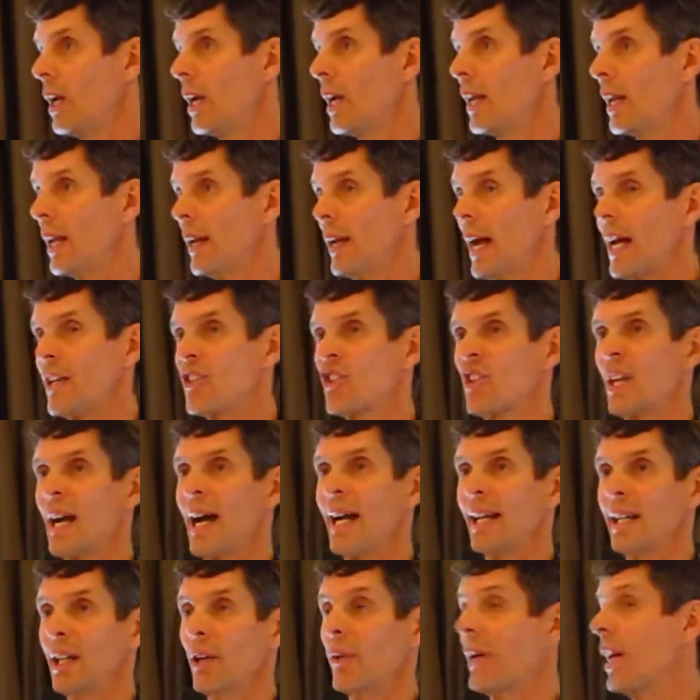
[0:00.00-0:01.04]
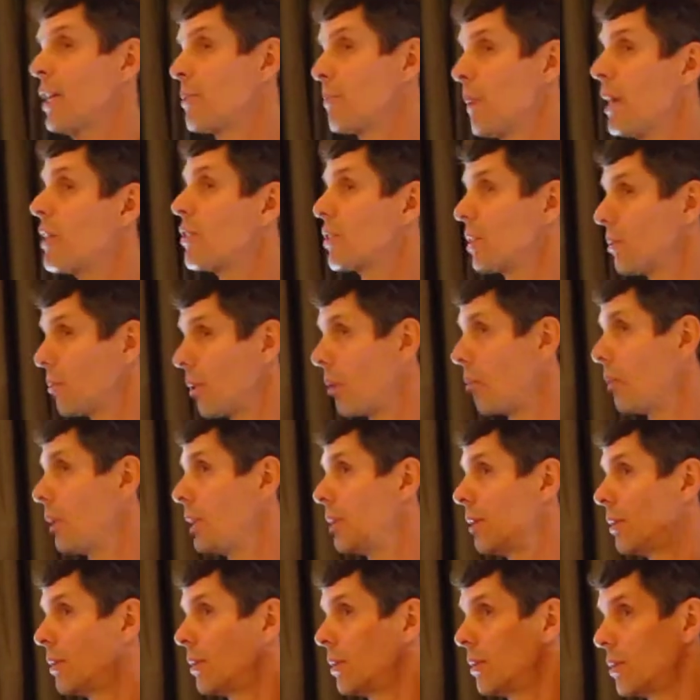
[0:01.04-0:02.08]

And, and that's the ideal. That's basically what we